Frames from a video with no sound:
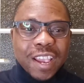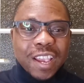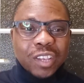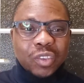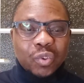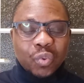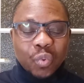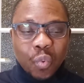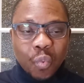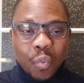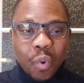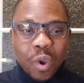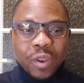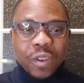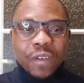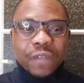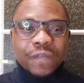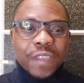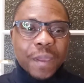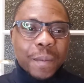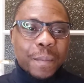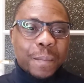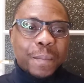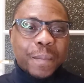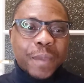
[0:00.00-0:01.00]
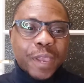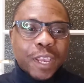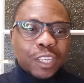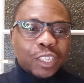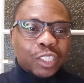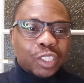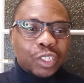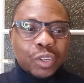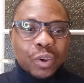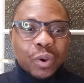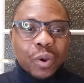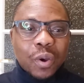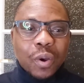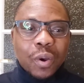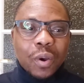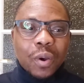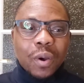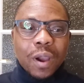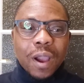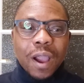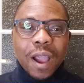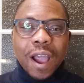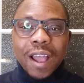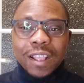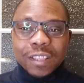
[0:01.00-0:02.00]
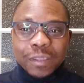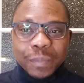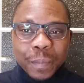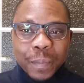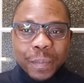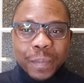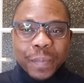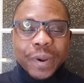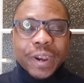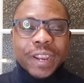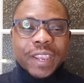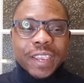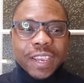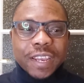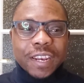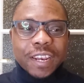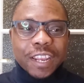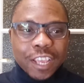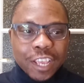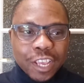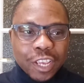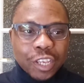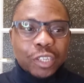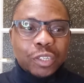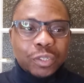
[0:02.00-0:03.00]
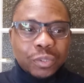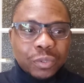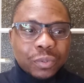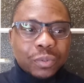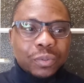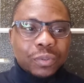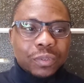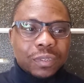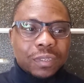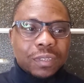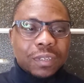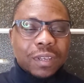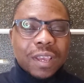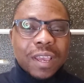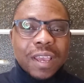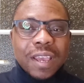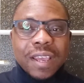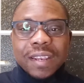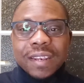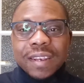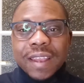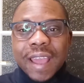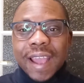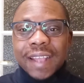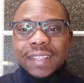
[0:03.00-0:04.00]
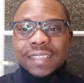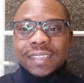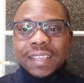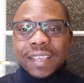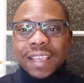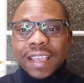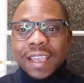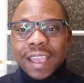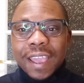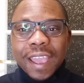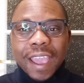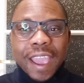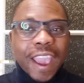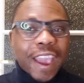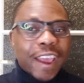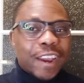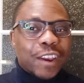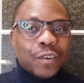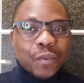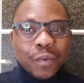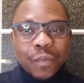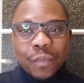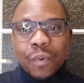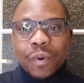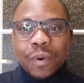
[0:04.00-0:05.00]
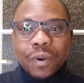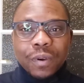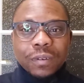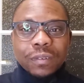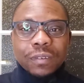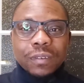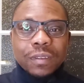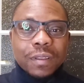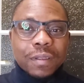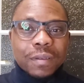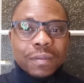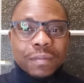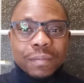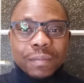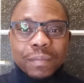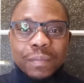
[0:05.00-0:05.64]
is one of the major heartbreaking issues that anyone,